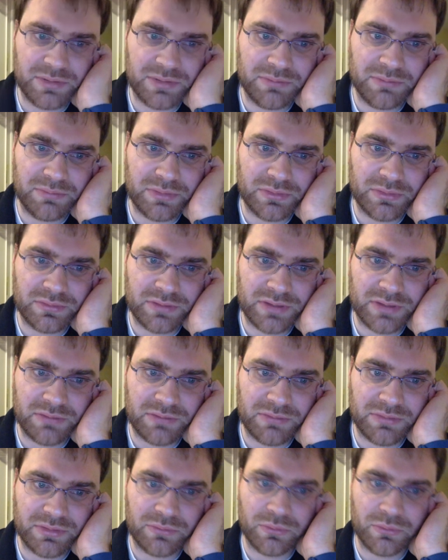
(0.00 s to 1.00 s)
be built
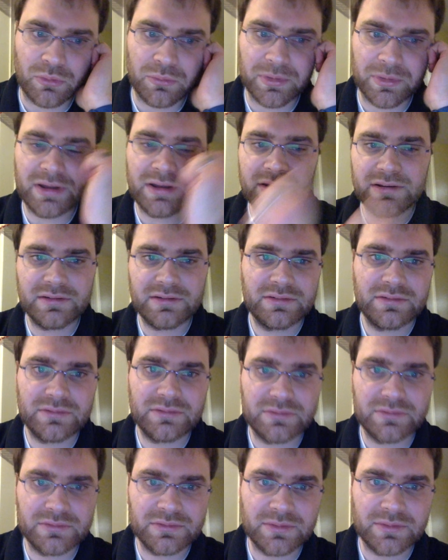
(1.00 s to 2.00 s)
like with a robot
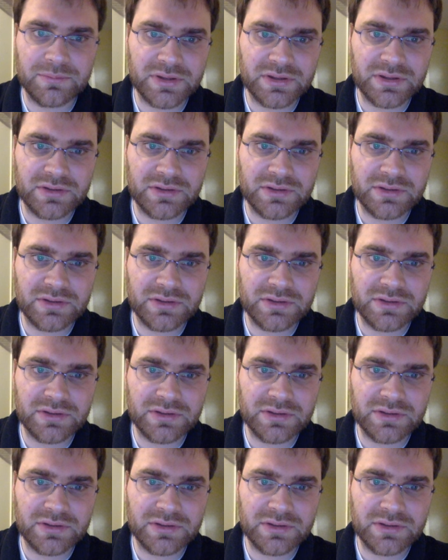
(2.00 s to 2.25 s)
or something.